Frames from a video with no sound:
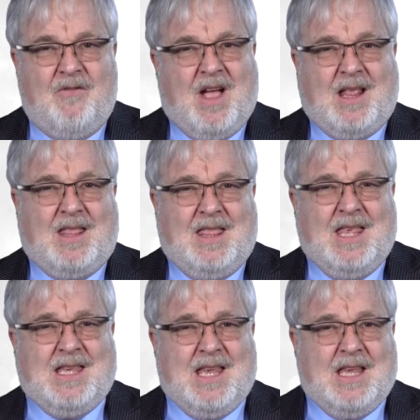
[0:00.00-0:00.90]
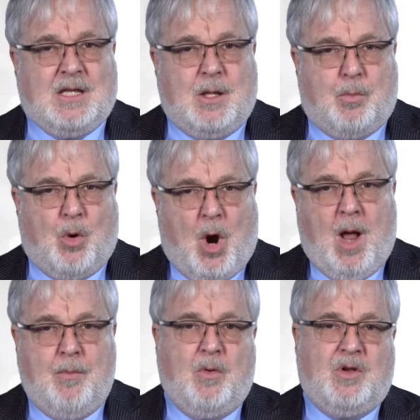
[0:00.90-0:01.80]
In fact, this is the
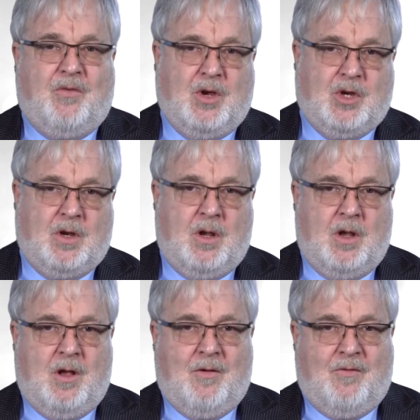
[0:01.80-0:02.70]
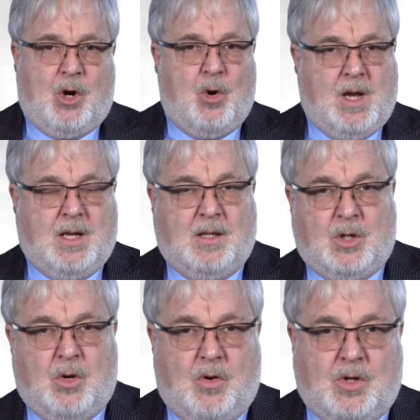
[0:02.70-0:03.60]
prime motivation for creating
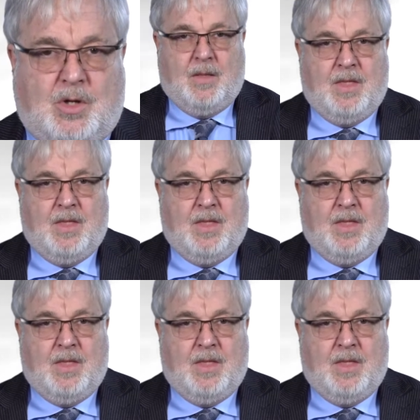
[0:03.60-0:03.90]
this course.